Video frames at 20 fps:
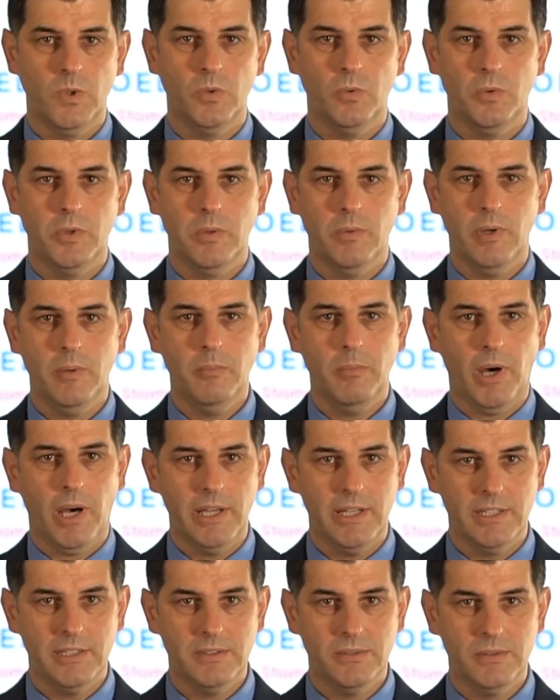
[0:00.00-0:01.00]
We want
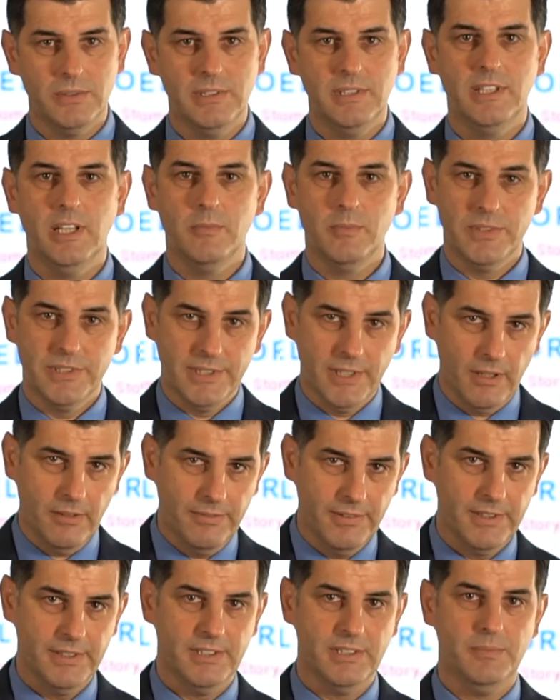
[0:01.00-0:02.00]
buyers to see
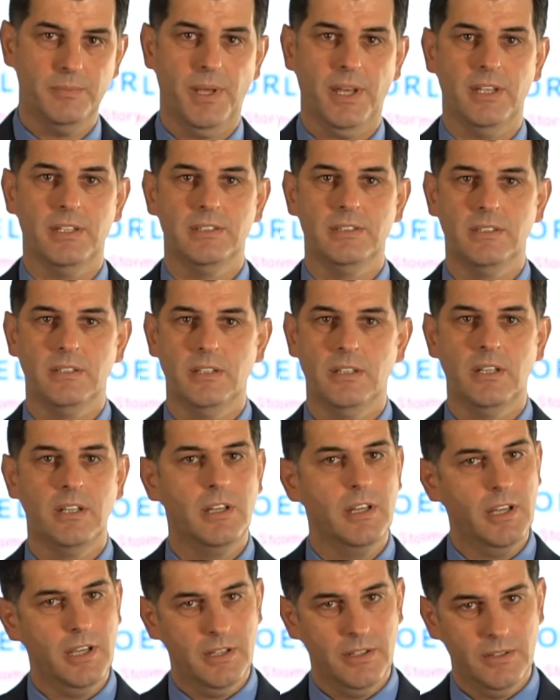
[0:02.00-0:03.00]
themselves in the space
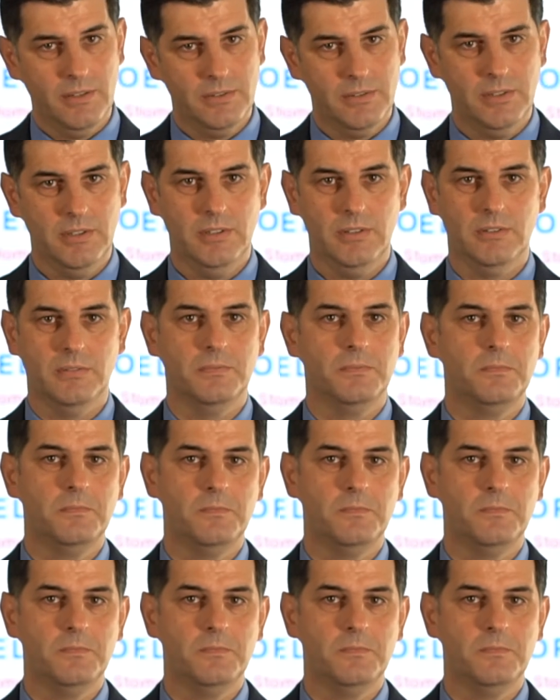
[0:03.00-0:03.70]
and not you.